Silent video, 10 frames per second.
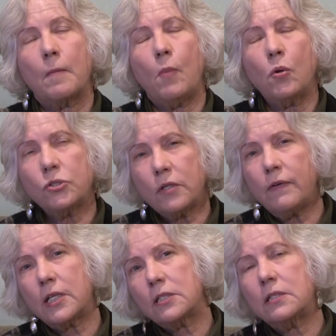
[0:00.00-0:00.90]
most of
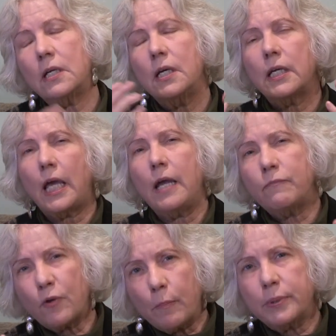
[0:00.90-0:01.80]
us came
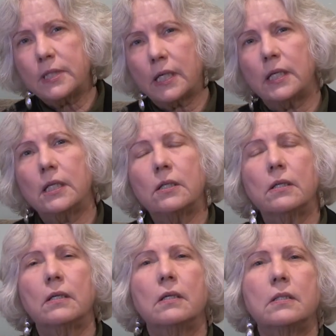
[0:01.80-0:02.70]
from
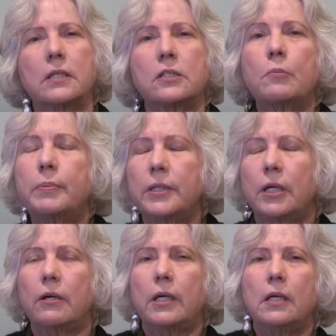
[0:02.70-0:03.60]
particular
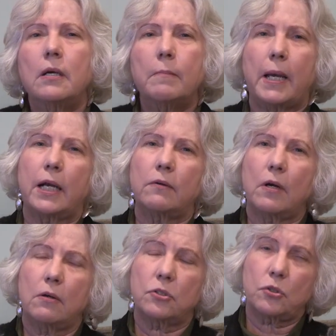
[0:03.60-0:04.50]
disciplinary
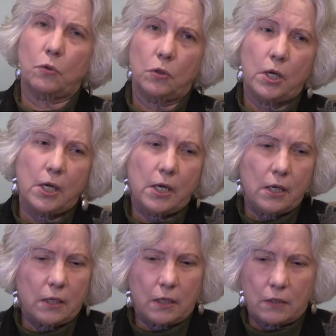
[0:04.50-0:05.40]
backgrounds. So
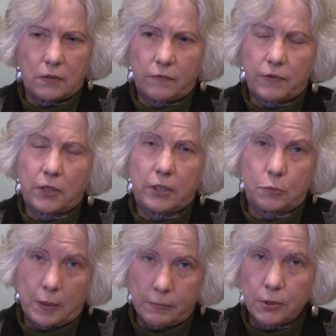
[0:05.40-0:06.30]
the various
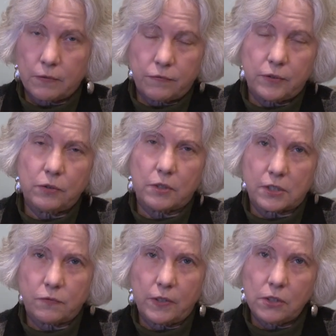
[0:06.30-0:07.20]
people that view
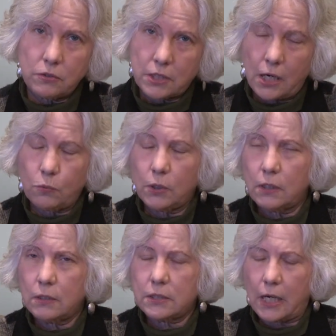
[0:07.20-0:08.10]
this videotape will,
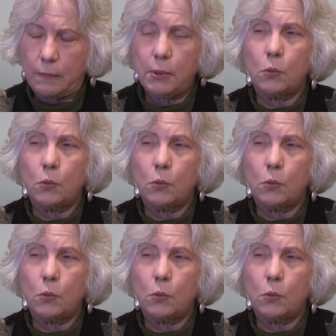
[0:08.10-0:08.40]
tape